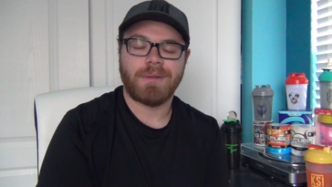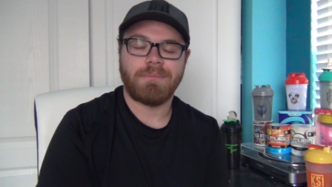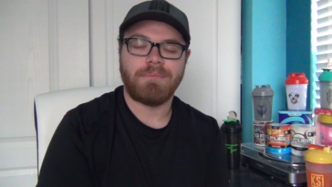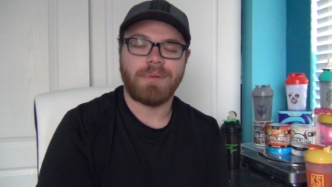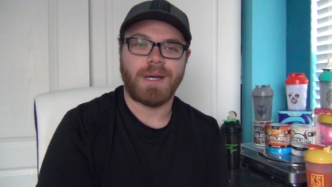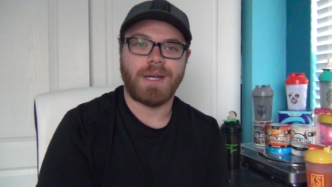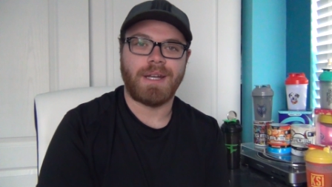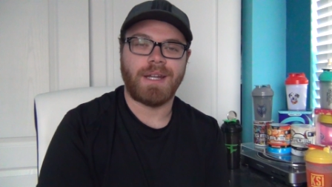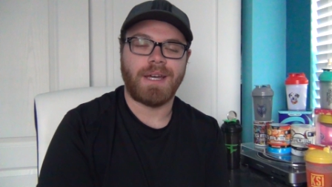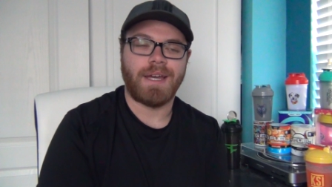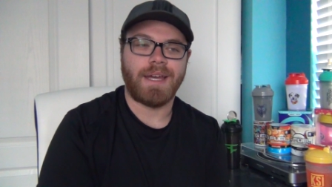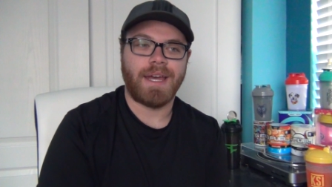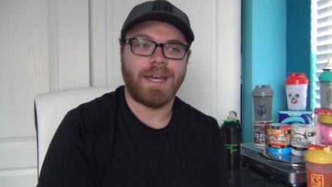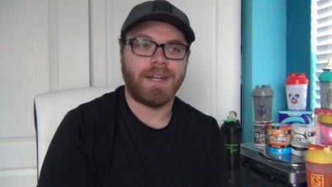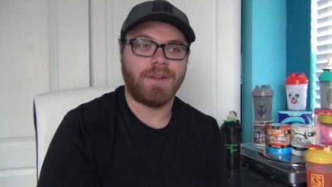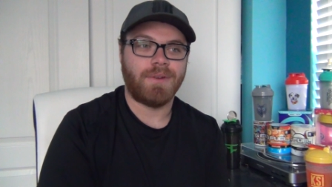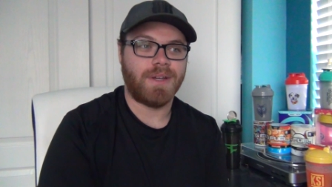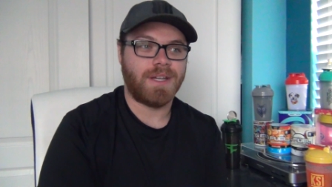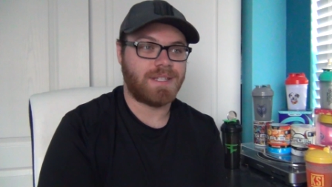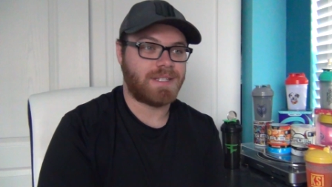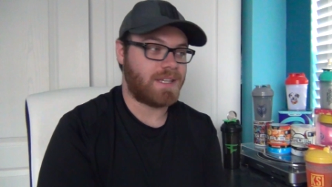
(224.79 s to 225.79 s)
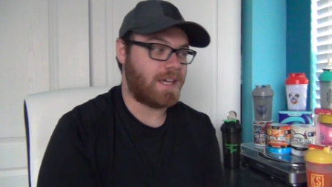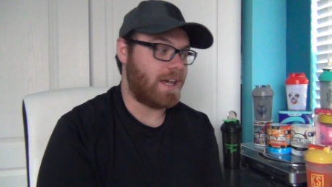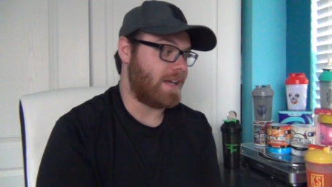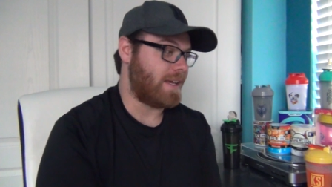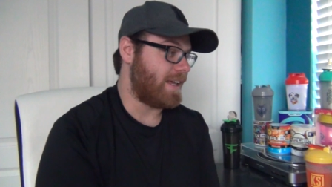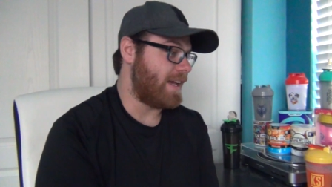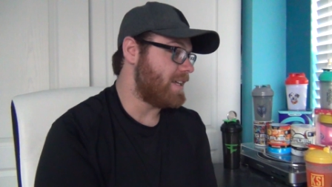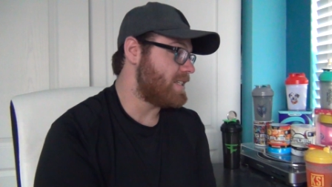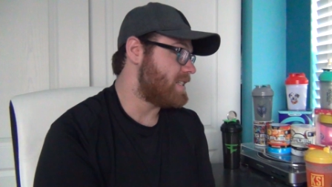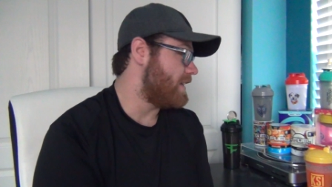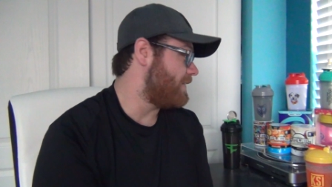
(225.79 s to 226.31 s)
But uh, anyways, I
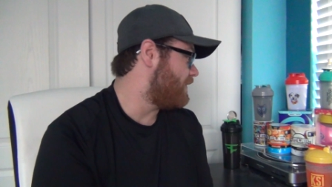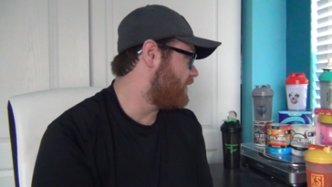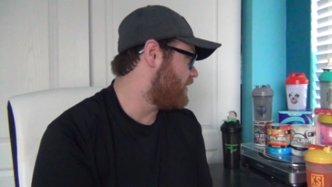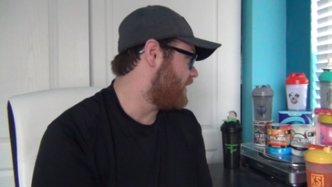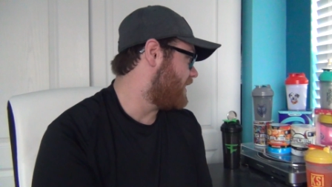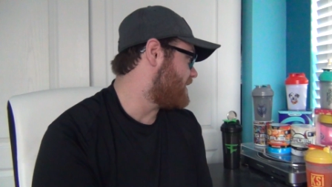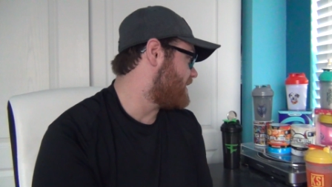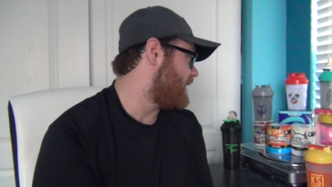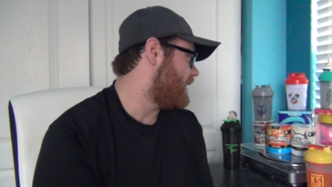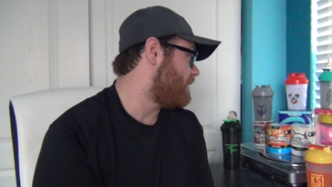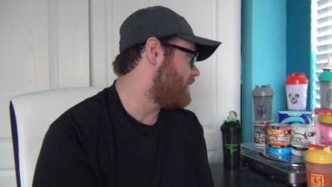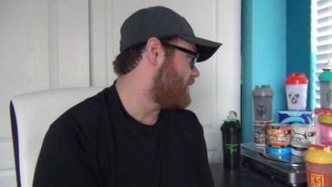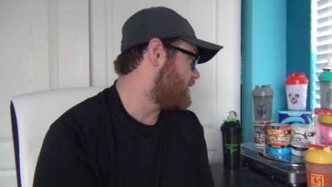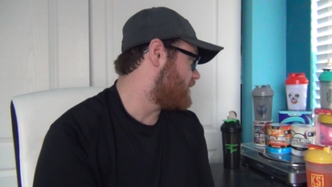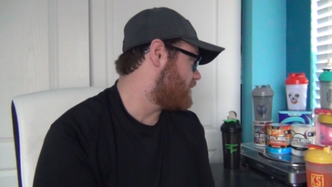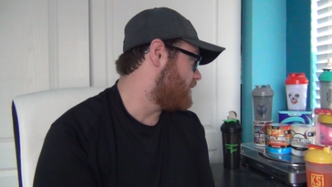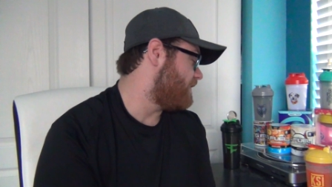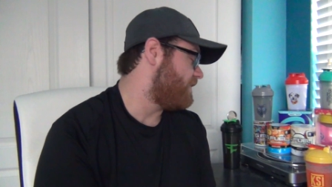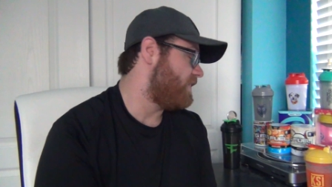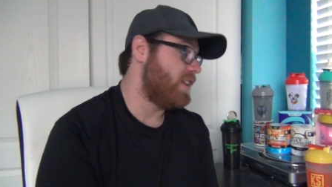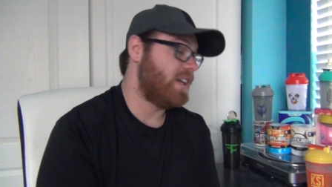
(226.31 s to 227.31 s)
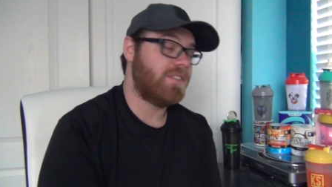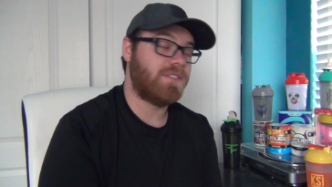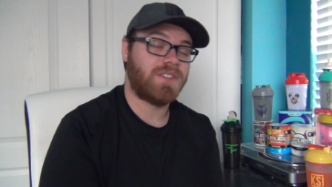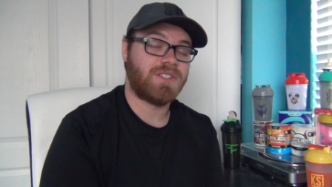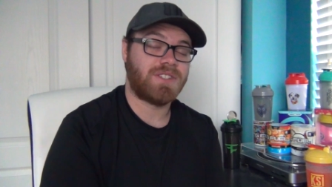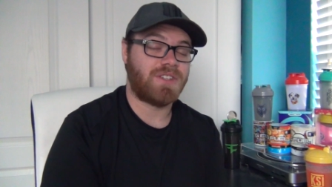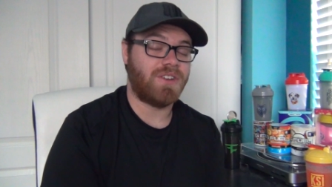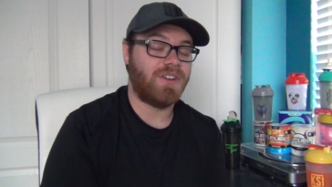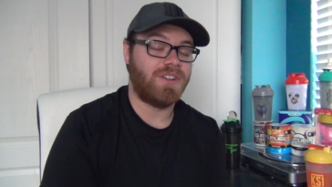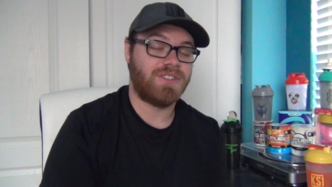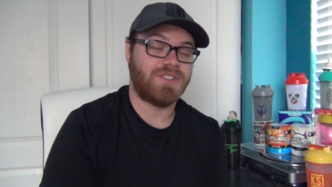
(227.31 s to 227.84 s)
guess if you guys have these two
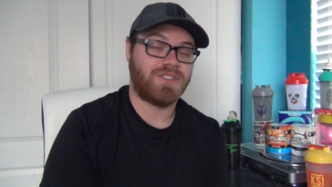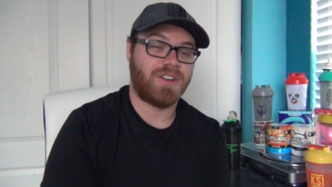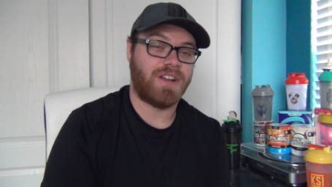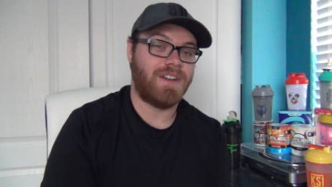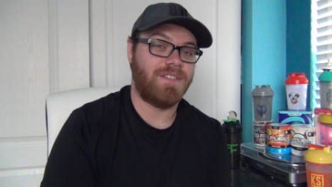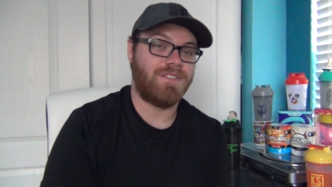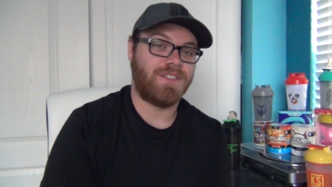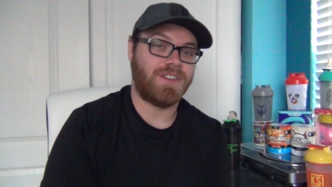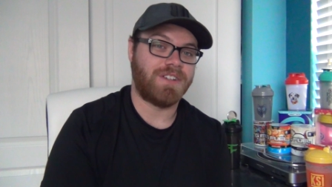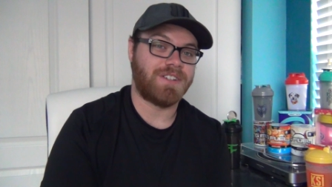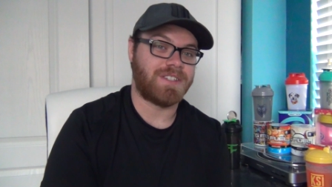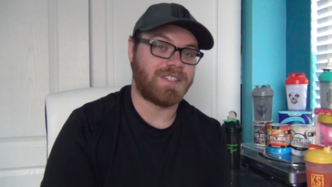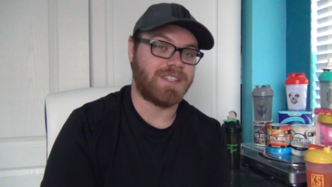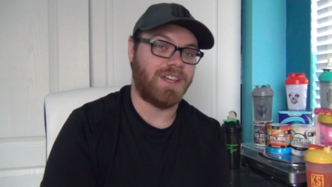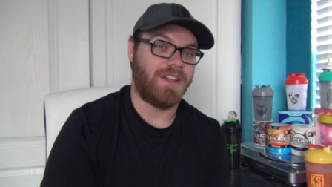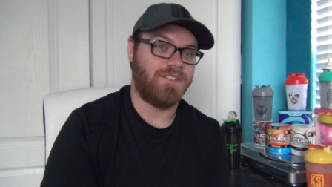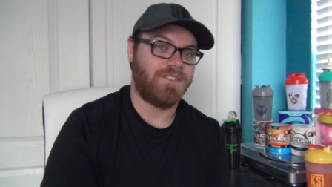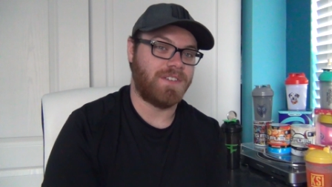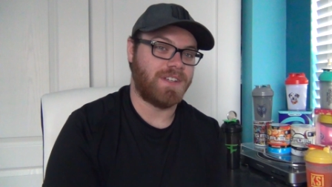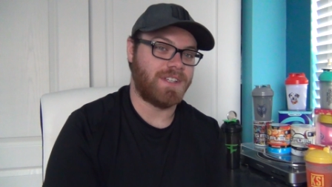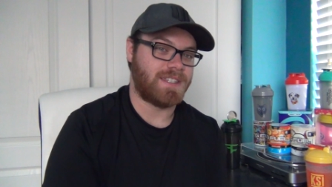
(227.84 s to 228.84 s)
flavors, go ahead and try them for yourself.